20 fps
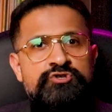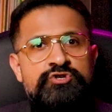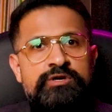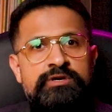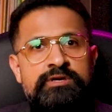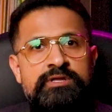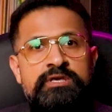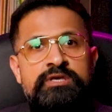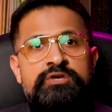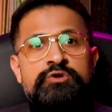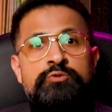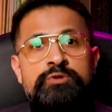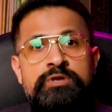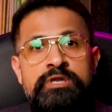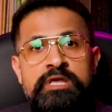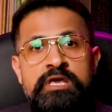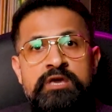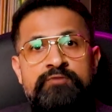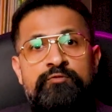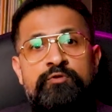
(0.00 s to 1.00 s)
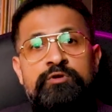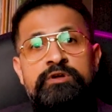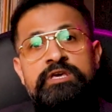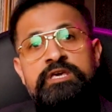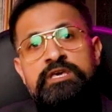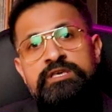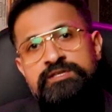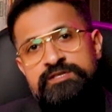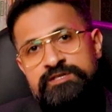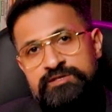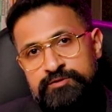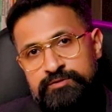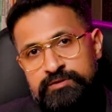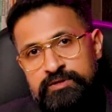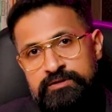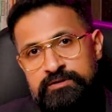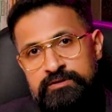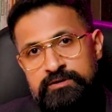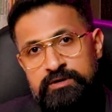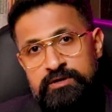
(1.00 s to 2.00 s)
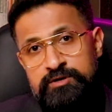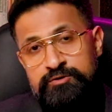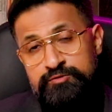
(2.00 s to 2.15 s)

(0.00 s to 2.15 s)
journey unique for each student.